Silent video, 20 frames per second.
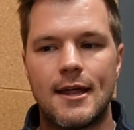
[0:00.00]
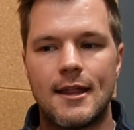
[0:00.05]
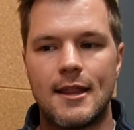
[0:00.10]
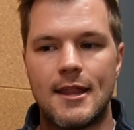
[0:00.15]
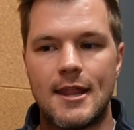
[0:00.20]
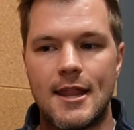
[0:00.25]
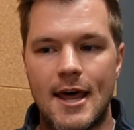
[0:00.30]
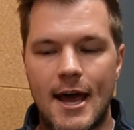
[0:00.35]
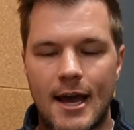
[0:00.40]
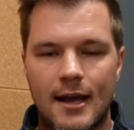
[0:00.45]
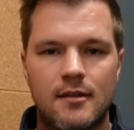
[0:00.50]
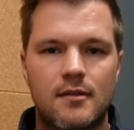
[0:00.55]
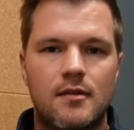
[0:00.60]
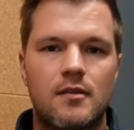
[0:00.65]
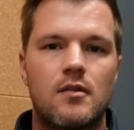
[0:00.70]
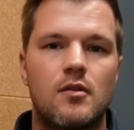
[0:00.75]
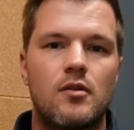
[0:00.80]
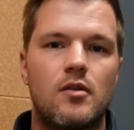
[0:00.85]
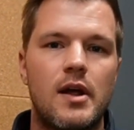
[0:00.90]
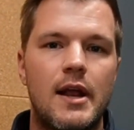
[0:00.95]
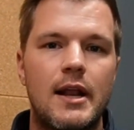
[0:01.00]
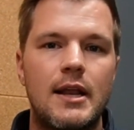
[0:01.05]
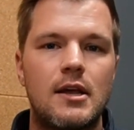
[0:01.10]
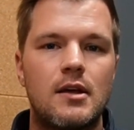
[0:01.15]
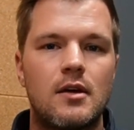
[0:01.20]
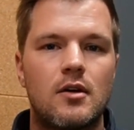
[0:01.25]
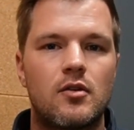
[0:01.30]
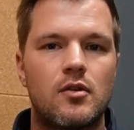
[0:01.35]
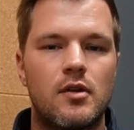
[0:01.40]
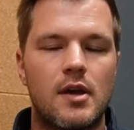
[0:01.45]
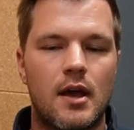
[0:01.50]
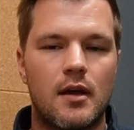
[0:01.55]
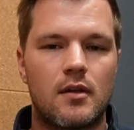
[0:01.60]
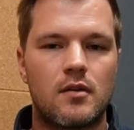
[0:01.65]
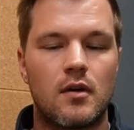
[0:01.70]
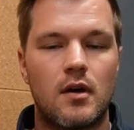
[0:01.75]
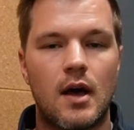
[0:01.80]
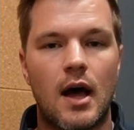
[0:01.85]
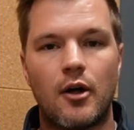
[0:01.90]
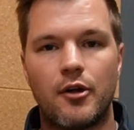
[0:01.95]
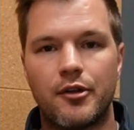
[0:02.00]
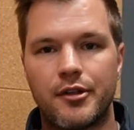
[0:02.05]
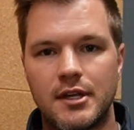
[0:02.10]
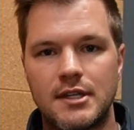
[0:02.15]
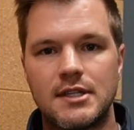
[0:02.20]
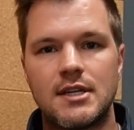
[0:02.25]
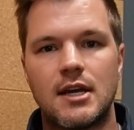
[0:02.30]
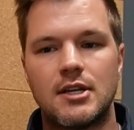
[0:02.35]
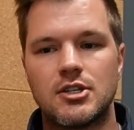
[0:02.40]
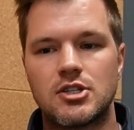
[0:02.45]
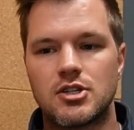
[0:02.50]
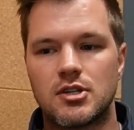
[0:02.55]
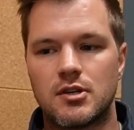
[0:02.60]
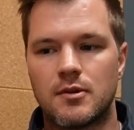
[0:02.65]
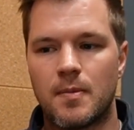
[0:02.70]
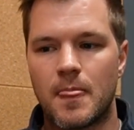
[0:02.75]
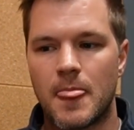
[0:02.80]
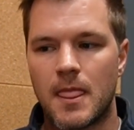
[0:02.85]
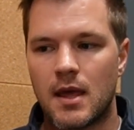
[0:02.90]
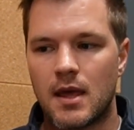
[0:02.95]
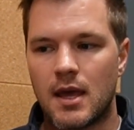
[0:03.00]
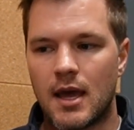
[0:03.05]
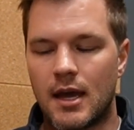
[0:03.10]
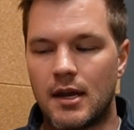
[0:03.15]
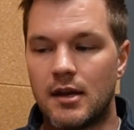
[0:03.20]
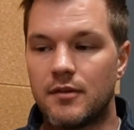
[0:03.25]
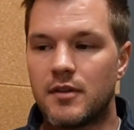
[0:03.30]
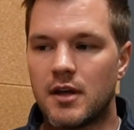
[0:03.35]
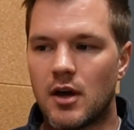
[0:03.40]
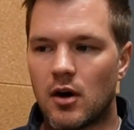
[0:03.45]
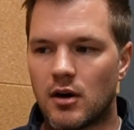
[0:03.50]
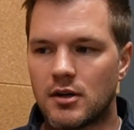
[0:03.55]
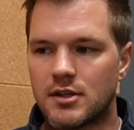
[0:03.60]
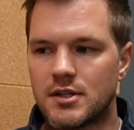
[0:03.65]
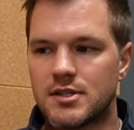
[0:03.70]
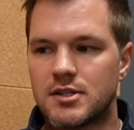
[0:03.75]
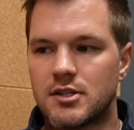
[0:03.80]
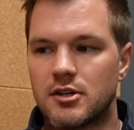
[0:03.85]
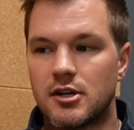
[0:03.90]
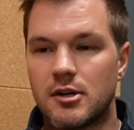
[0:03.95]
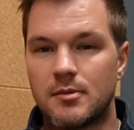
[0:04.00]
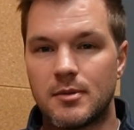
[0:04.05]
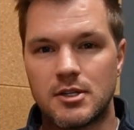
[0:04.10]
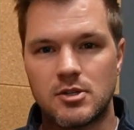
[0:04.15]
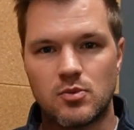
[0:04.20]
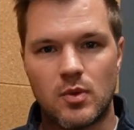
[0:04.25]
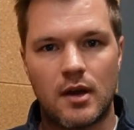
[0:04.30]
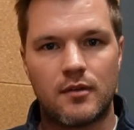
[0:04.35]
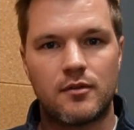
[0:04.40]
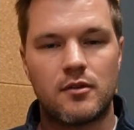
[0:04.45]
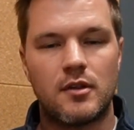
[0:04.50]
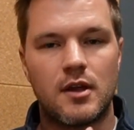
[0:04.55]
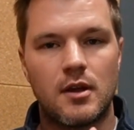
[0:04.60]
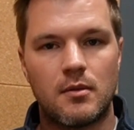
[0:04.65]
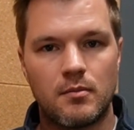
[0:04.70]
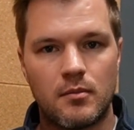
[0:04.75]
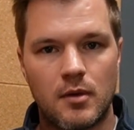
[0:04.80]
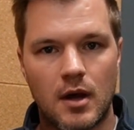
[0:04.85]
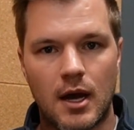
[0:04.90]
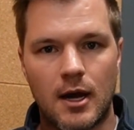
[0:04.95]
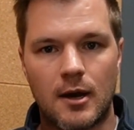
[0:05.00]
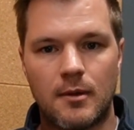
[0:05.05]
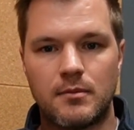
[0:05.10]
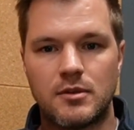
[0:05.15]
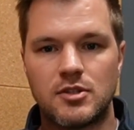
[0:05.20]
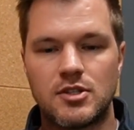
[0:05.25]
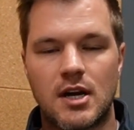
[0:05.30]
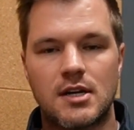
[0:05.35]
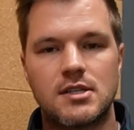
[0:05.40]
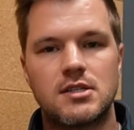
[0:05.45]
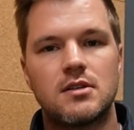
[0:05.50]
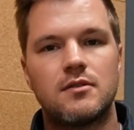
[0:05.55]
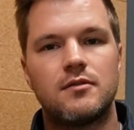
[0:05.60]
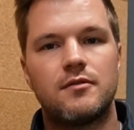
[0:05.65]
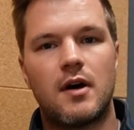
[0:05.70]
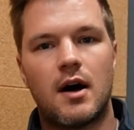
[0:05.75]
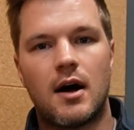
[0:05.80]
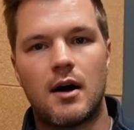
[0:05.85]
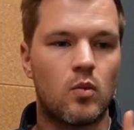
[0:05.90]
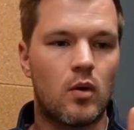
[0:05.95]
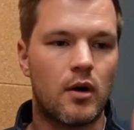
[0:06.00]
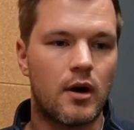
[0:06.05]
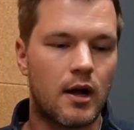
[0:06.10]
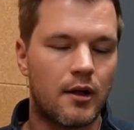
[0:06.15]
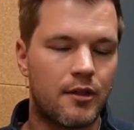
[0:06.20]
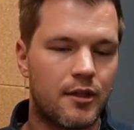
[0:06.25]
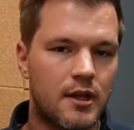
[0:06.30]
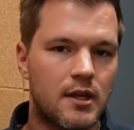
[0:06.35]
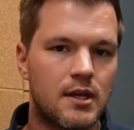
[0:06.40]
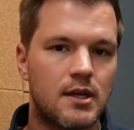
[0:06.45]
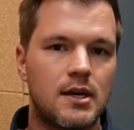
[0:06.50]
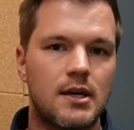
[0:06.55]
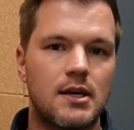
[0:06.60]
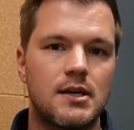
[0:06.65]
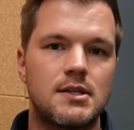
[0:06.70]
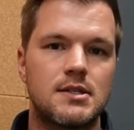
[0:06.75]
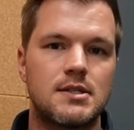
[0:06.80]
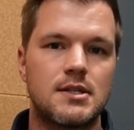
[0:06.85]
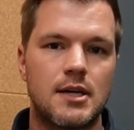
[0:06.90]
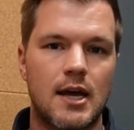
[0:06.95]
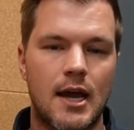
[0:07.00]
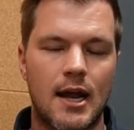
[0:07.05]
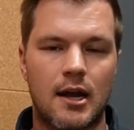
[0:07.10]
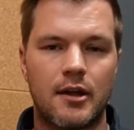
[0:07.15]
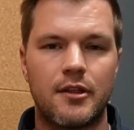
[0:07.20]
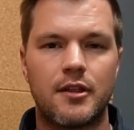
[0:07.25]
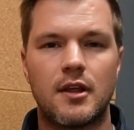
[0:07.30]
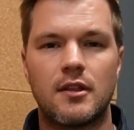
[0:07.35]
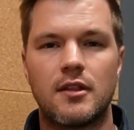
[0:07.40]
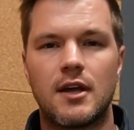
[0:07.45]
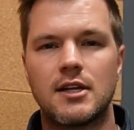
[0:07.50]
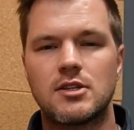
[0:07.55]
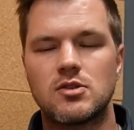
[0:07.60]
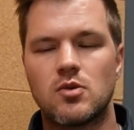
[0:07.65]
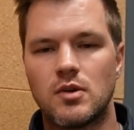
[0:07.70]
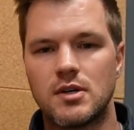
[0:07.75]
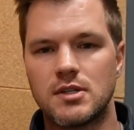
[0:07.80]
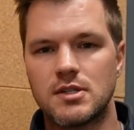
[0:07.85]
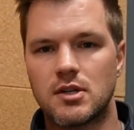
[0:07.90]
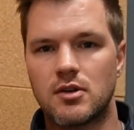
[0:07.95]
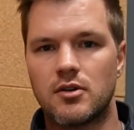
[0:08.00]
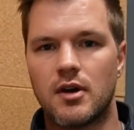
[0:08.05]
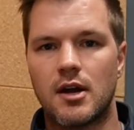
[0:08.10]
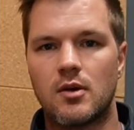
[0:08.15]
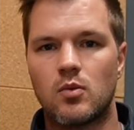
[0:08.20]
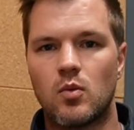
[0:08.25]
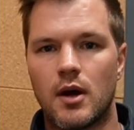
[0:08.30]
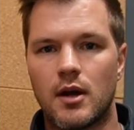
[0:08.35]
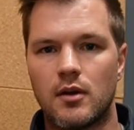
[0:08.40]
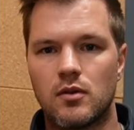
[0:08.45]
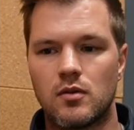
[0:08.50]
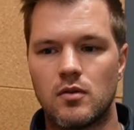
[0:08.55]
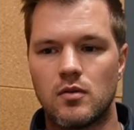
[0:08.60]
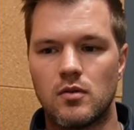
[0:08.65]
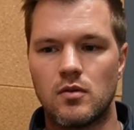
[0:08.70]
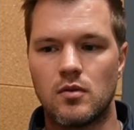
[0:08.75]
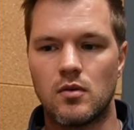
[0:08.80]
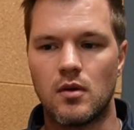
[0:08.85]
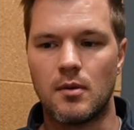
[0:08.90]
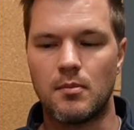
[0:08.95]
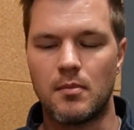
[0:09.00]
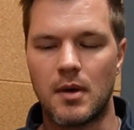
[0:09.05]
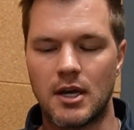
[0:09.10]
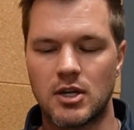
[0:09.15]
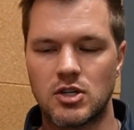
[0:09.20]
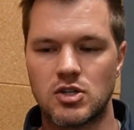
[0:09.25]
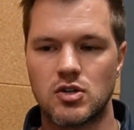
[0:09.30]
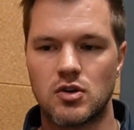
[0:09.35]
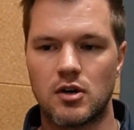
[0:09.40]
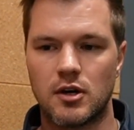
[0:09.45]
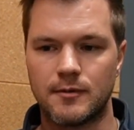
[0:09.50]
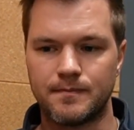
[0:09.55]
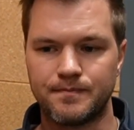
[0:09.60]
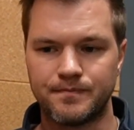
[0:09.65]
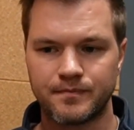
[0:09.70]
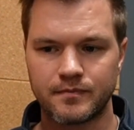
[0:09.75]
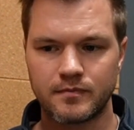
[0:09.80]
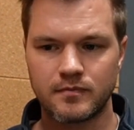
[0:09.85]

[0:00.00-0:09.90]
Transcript: that really creates a healthy tension. And if there are disagreements, we have to then um, justify what our thinking is. And I think that's always a great way to make sure